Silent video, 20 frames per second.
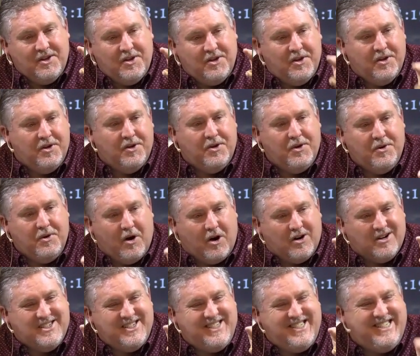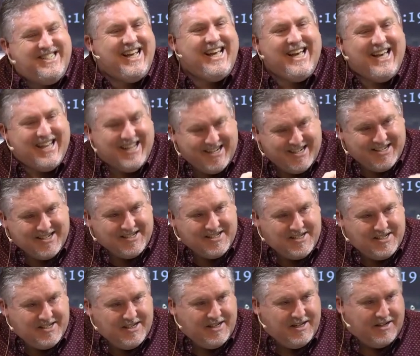you are dead in
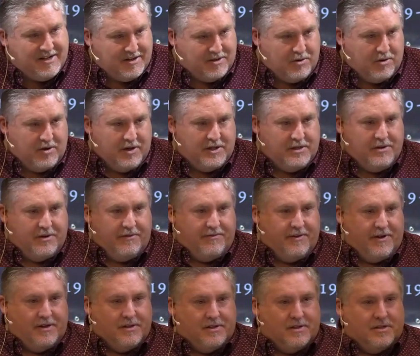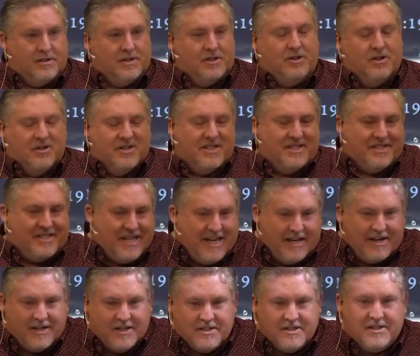sin, according to Ephesians. You're
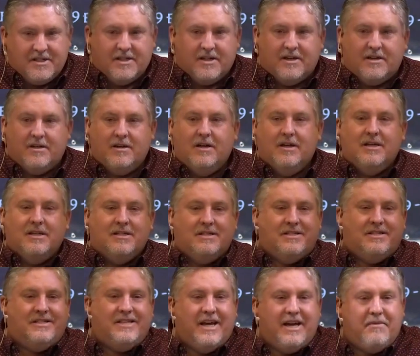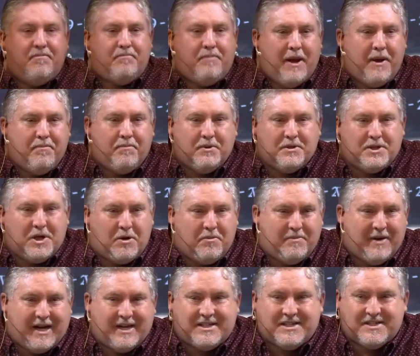dead in sin. Dead people
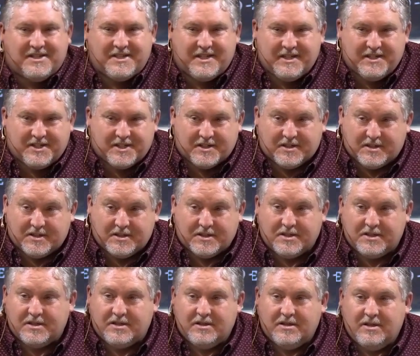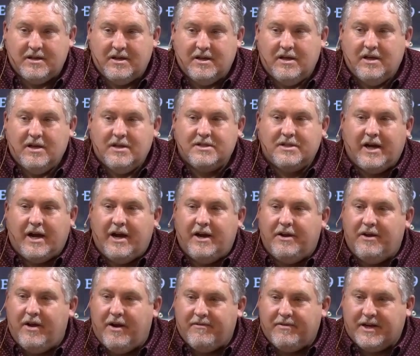don't make decisions. So, how
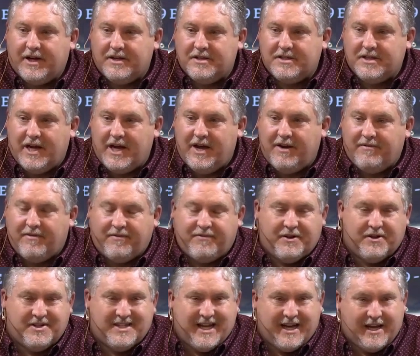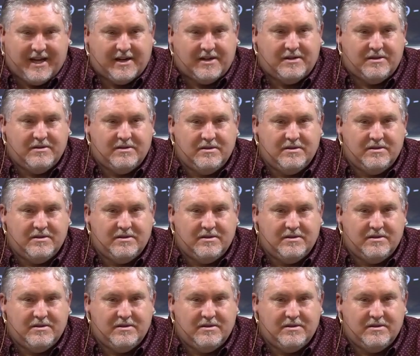do you ever get saved if you're dead?